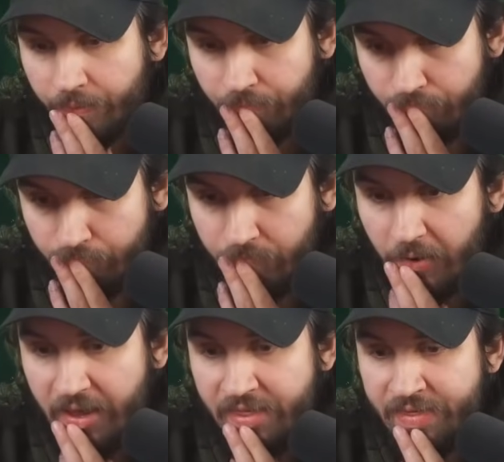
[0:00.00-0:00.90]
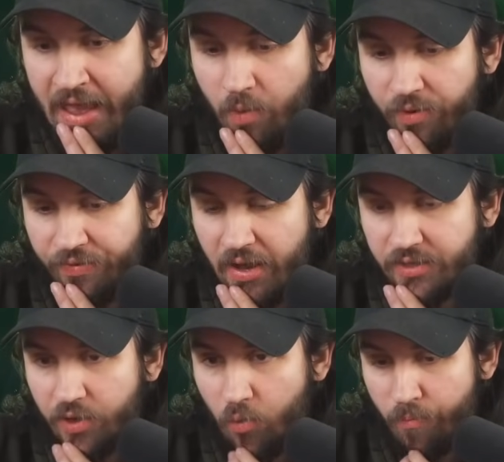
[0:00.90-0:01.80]
Hmm. Okay, now we're fine
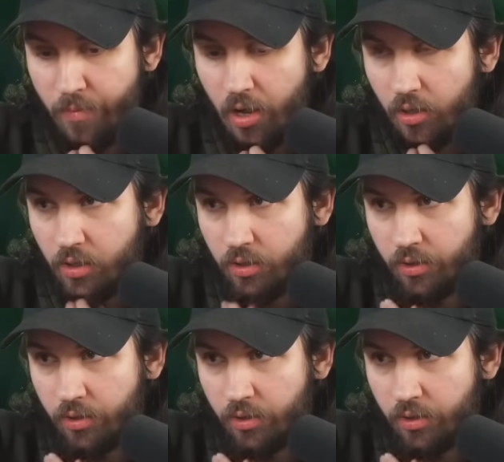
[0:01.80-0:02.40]
to go Monk.